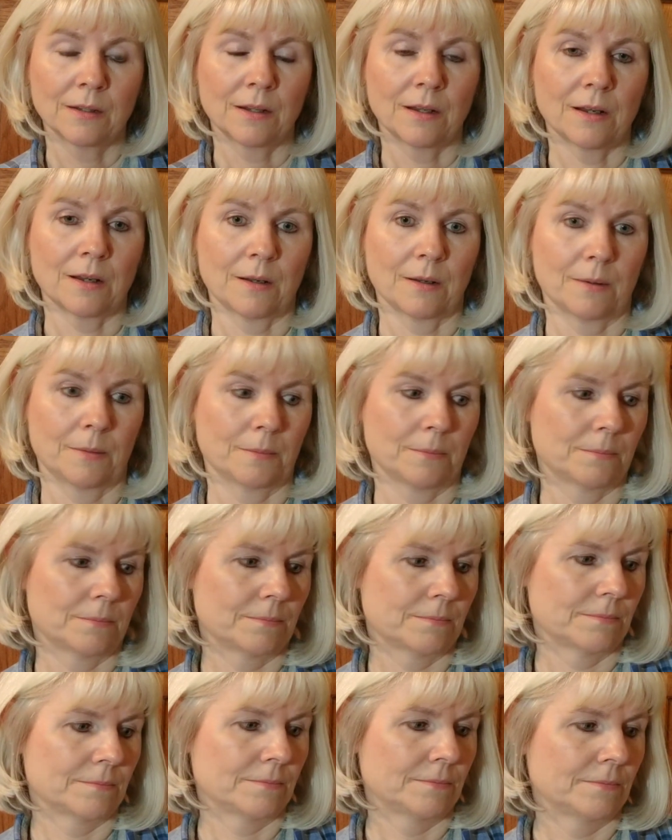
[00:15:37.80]

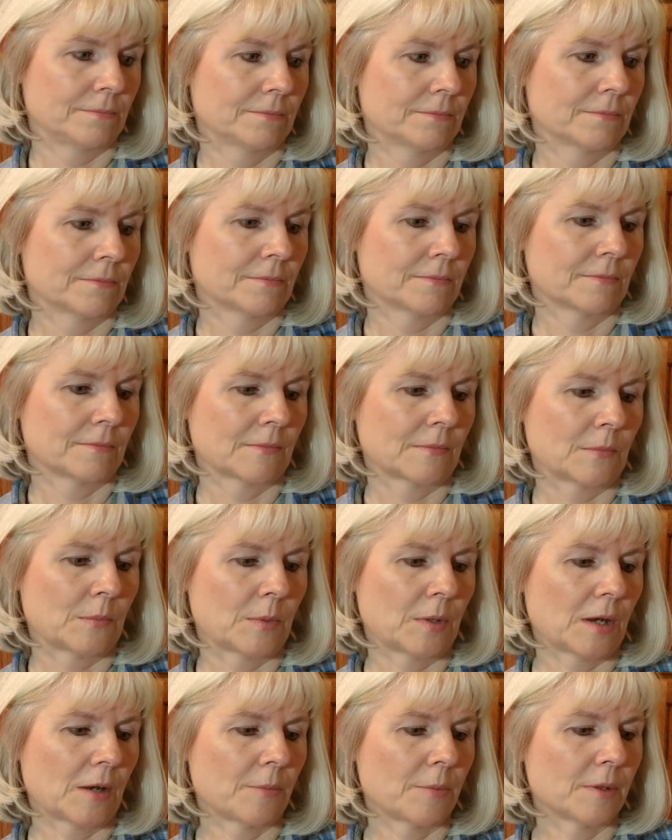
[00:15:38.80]

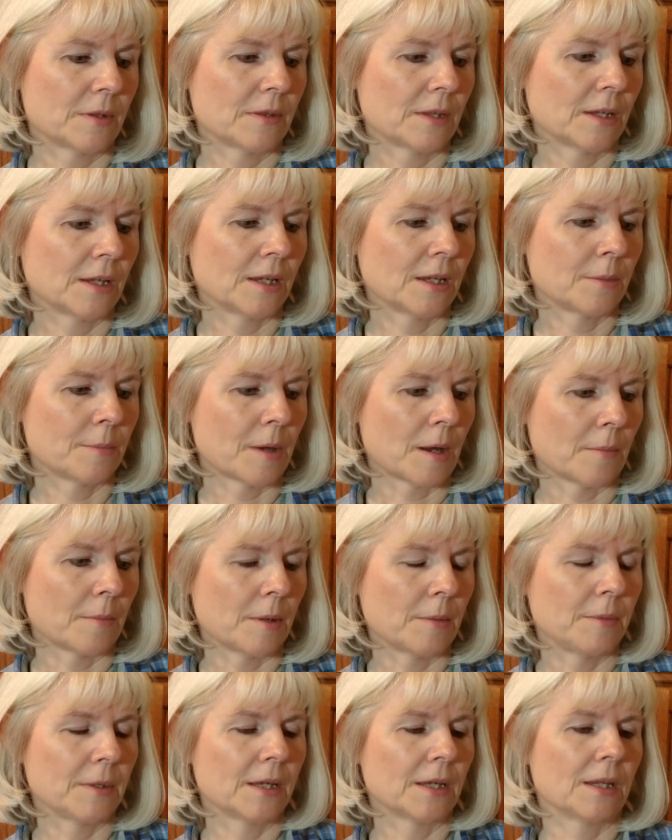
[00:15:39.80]
but I've been thinking about
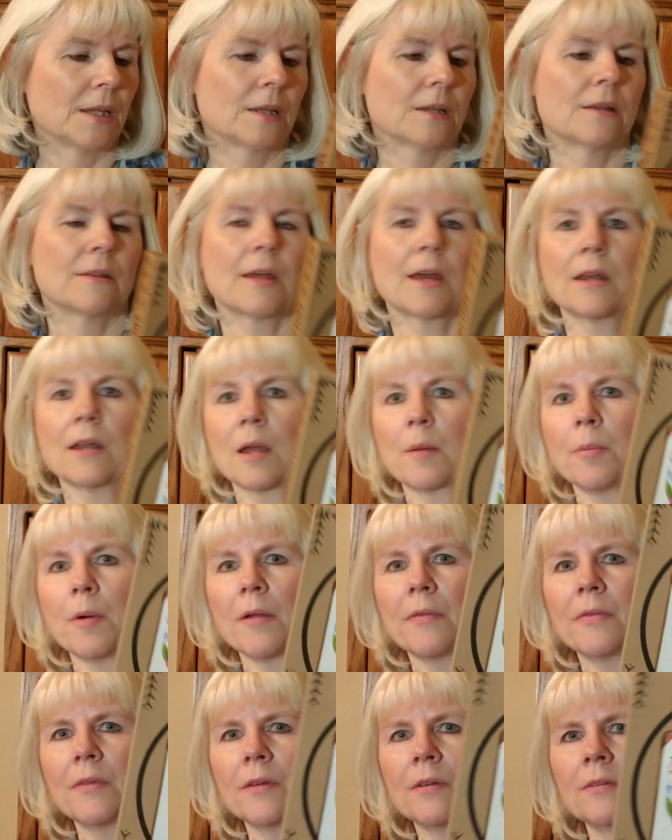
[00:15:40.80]
maybe getting into that, and I
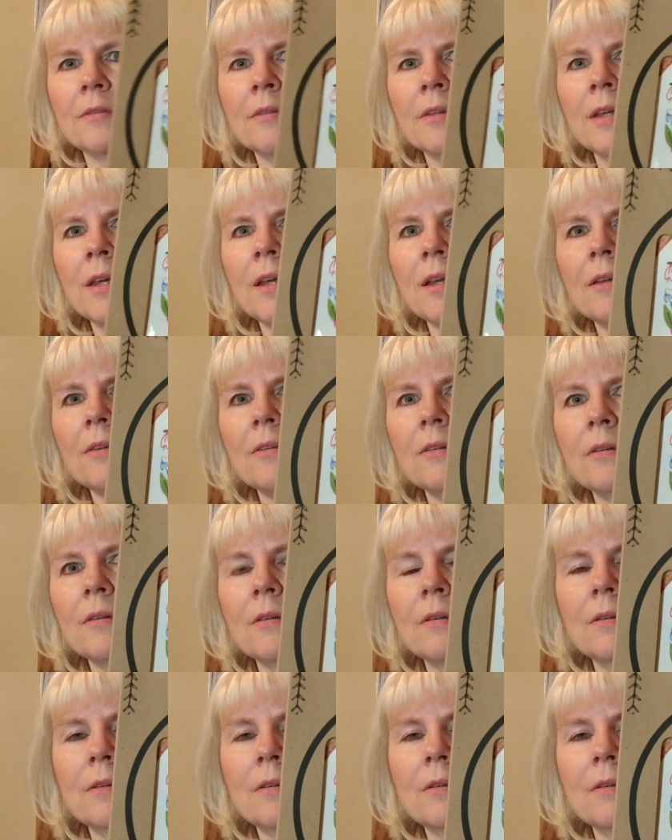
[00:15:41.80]
bought this kit.